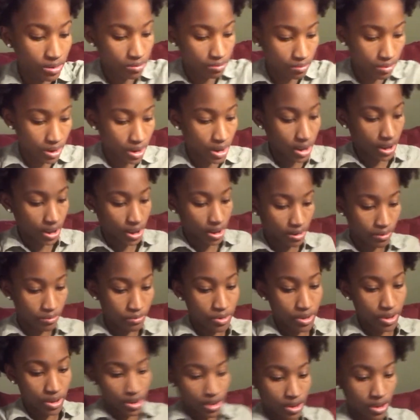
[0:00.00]
But yeah, I'm
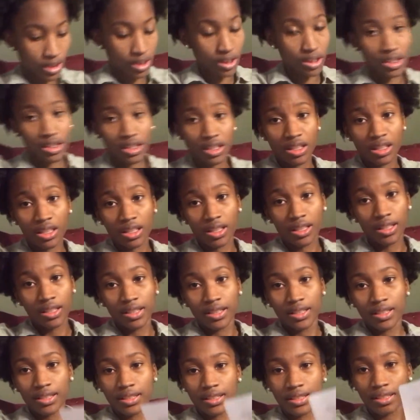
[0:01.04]
just
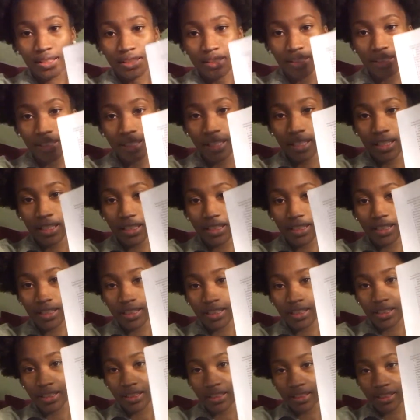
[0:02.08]

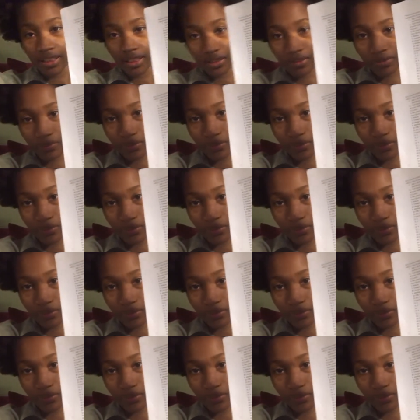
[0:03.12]
studying